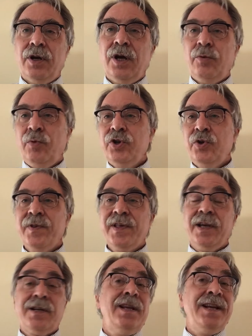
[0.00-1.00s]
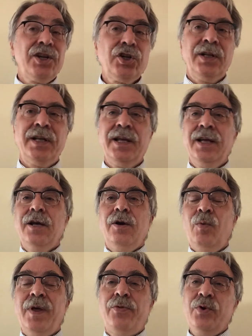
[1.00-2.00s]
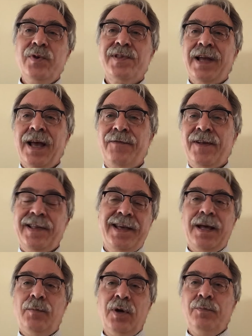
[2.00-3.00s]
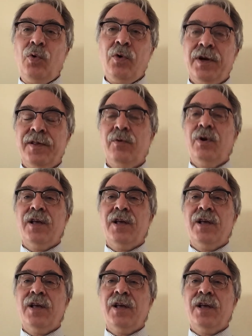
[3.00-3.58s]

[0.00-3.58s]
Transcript: Uh, we're using it initially with new staff as they come on board as a,